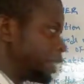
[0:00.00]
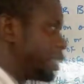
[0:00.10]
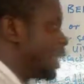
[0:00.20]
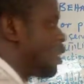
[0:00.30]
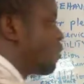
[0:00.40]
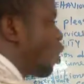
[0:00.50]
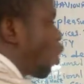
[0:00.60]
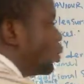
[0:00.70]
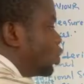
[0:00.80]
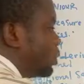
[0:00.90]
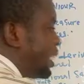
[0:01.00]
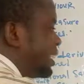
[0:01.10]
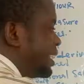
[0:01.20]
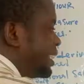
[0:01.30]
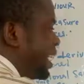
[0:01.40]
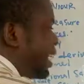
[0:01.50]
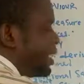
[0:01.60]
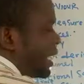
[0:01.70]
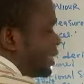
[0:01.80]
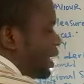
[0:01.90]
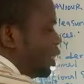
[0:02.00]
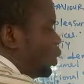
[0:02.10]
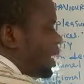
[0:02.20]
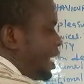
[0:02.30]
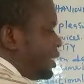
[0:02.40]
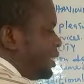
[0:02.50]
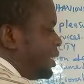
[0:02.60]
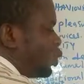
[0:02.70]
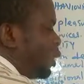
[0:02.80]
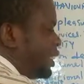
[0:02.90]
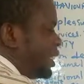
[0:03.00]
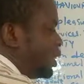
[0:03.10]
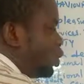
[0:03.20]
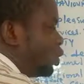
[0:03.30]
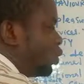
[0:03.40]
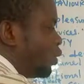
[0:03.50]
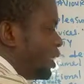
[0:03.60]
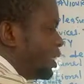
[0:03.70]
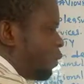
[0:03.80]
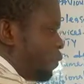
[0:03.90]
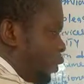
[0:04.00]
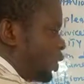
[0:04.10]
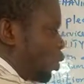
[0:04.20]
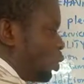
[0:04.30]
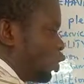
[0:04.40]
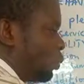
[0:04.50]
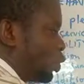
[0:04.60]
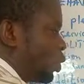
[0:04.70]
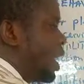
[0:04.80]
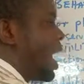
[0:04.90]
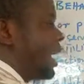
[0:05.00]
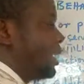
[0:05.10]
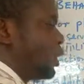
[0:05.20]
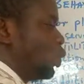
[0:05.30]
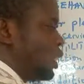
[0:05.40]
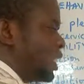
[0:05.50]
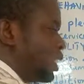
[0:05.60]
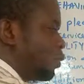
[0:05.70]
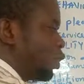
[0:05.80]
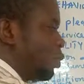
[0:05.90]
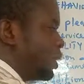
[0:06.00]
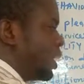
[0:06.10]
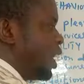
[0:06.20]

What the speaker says: That you have not consumed anything here. That this 20 This is the first consumption, and this is the utility from it.